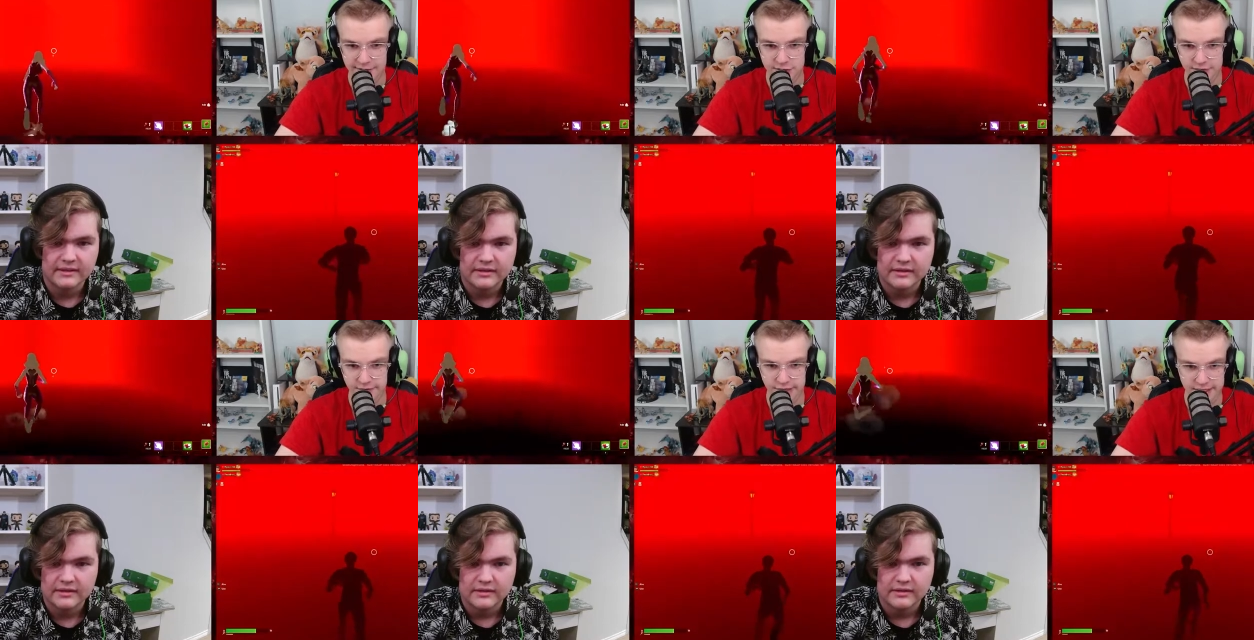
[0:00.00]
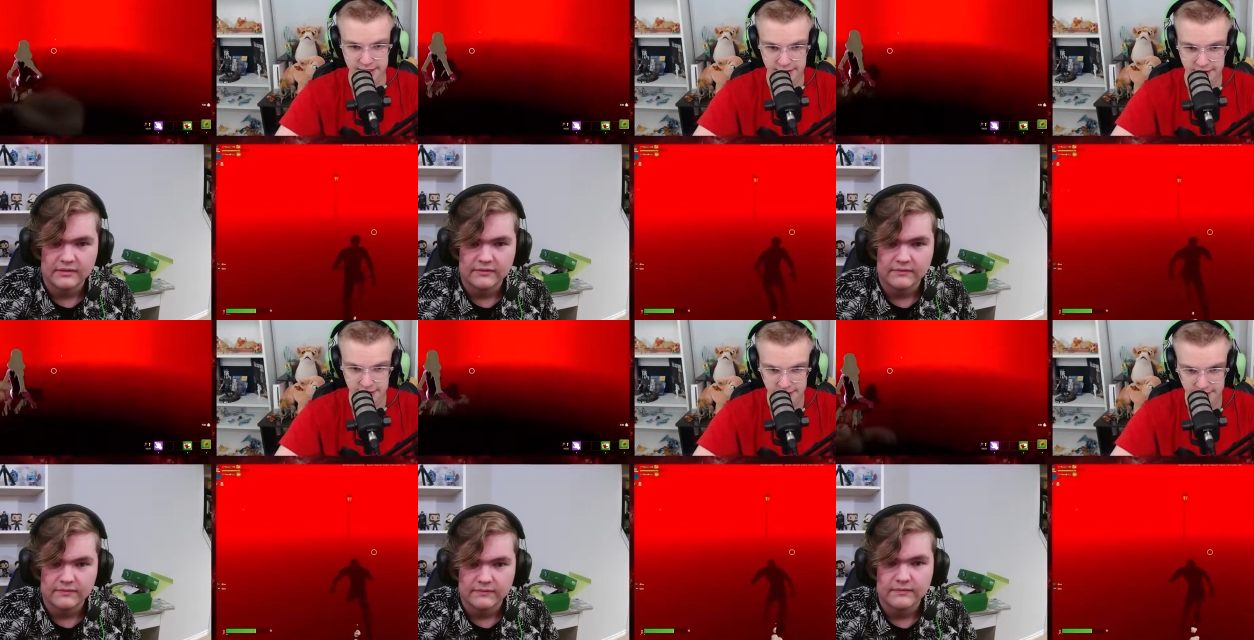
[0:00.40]
Speaker 1: of like
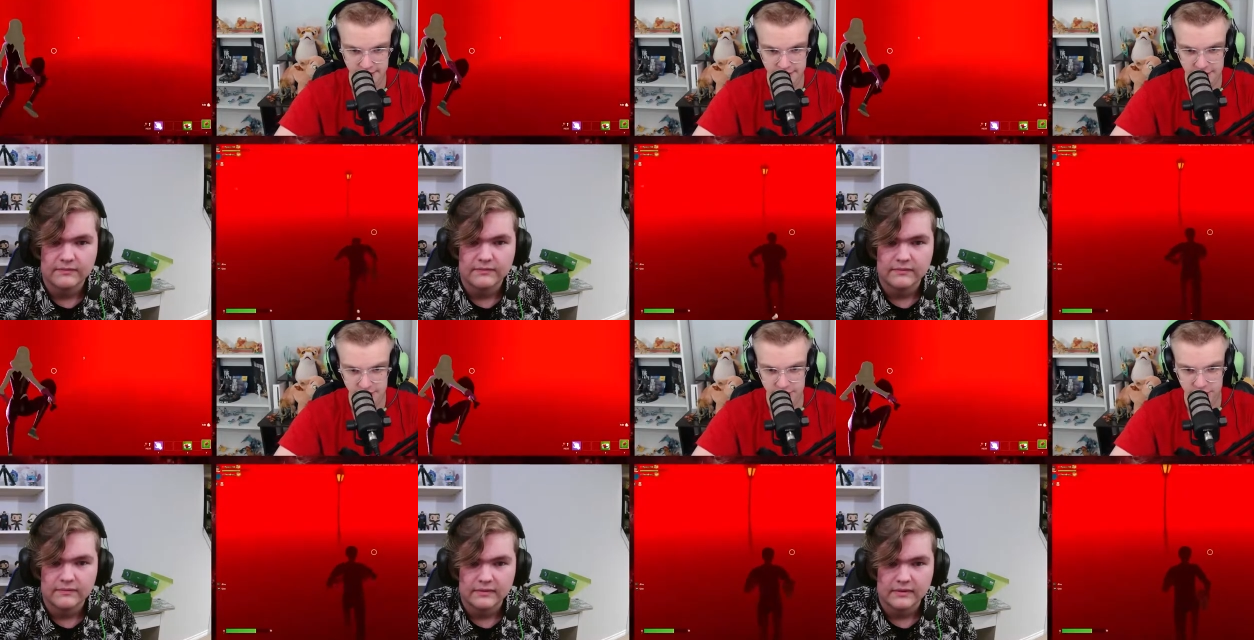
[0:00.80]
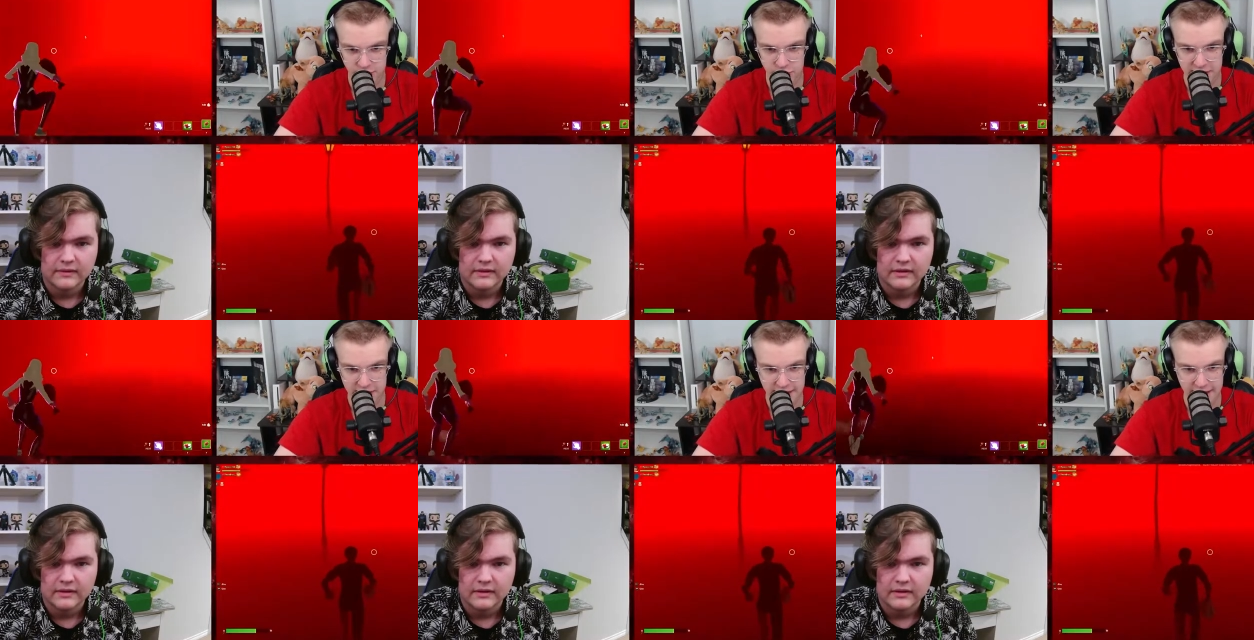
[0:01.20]
you
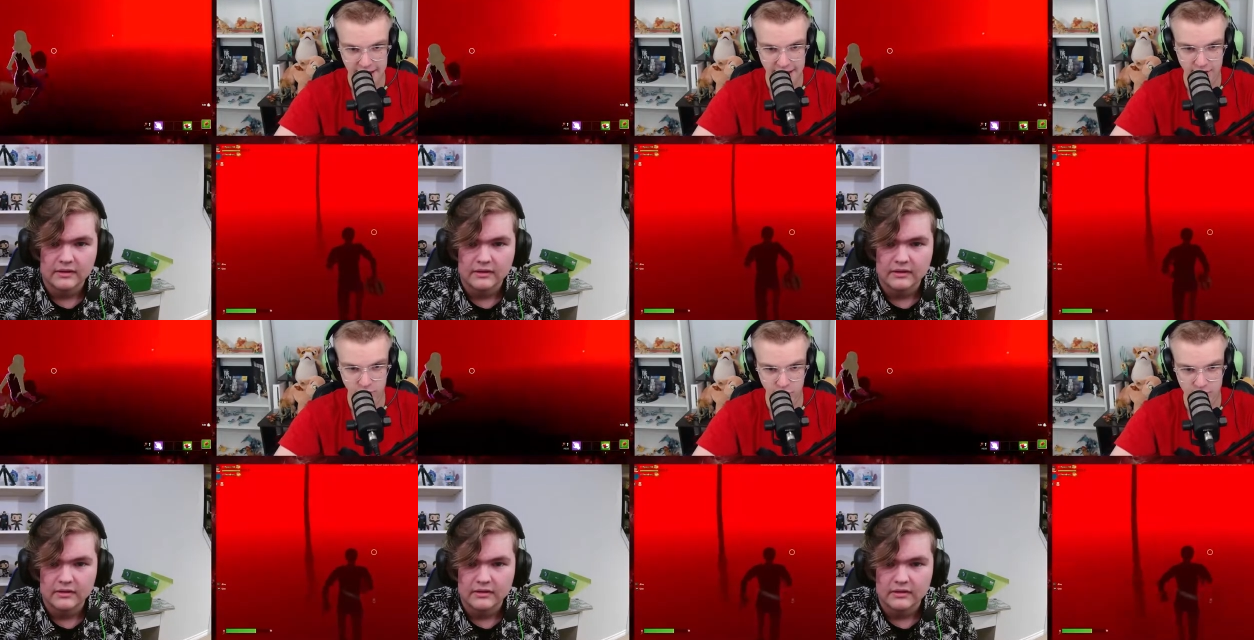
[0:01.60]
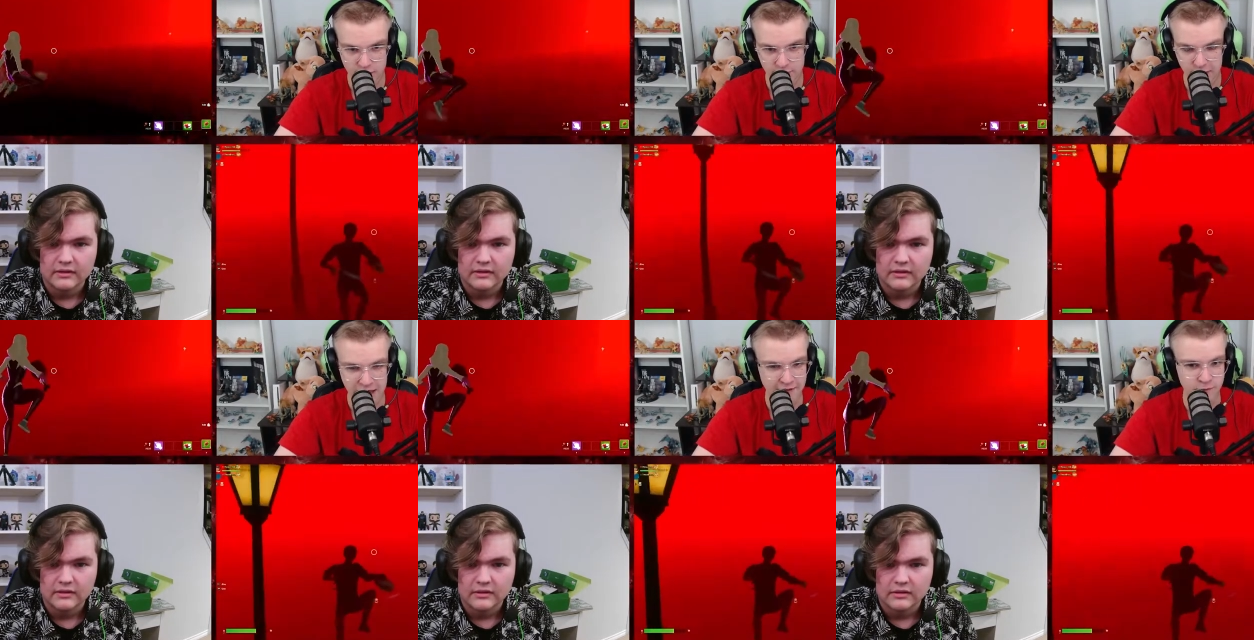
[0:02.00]
can't have one
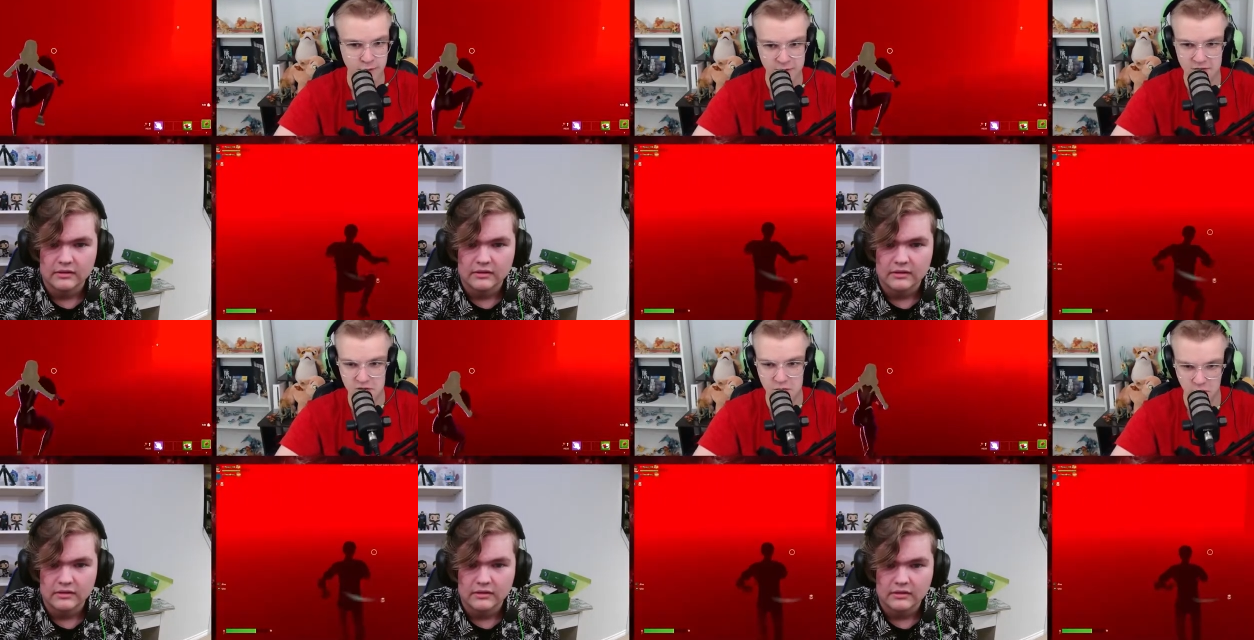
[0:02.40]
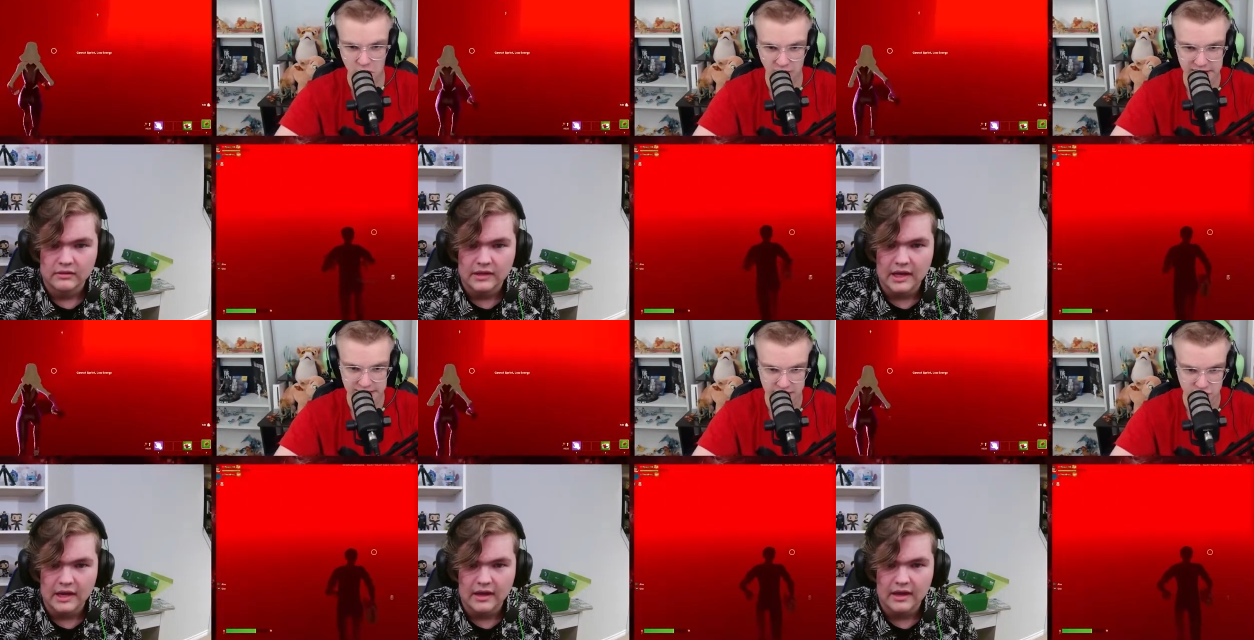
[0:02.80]
platform, even
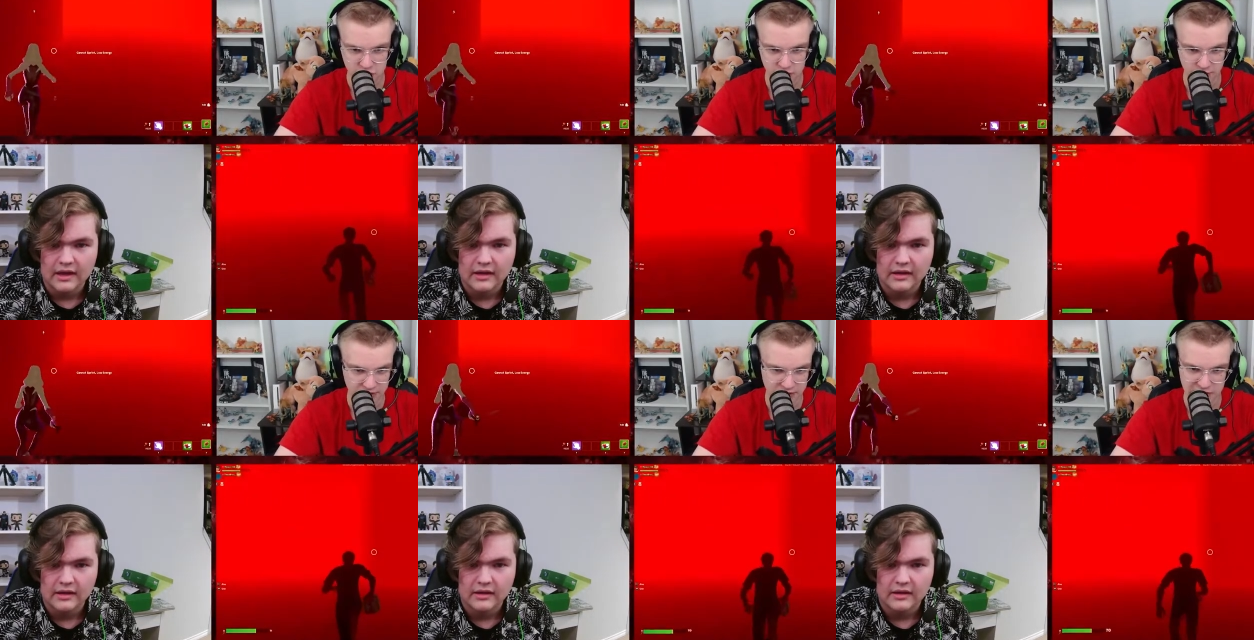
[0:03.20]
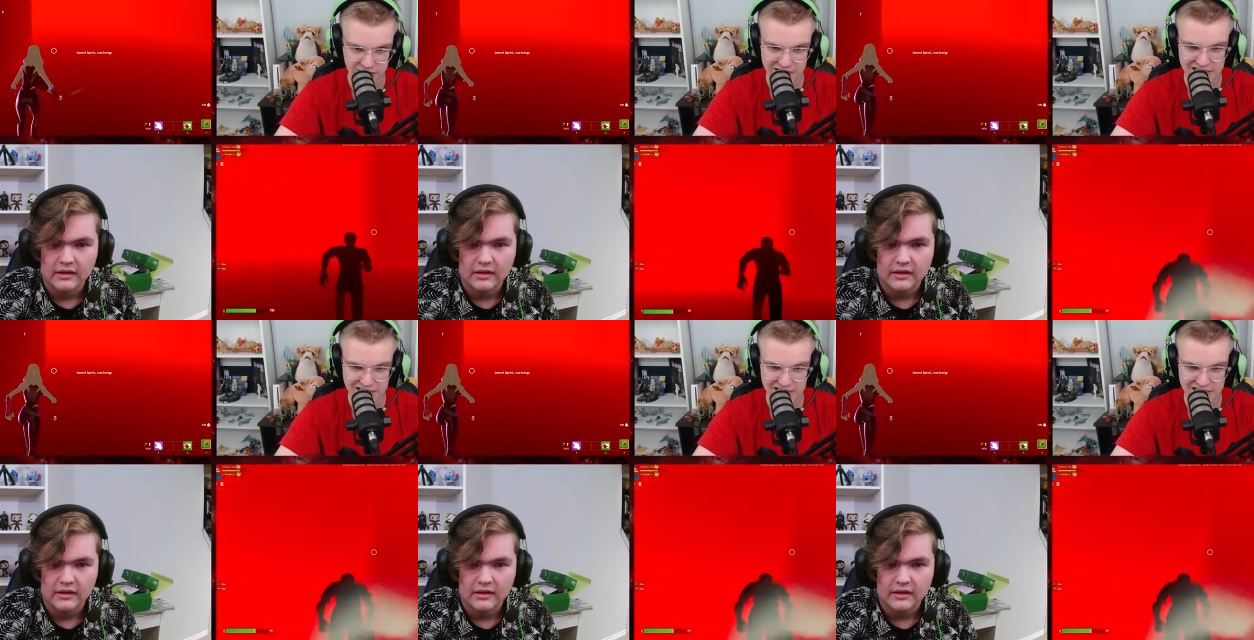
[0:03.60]
multi-streaming yeah.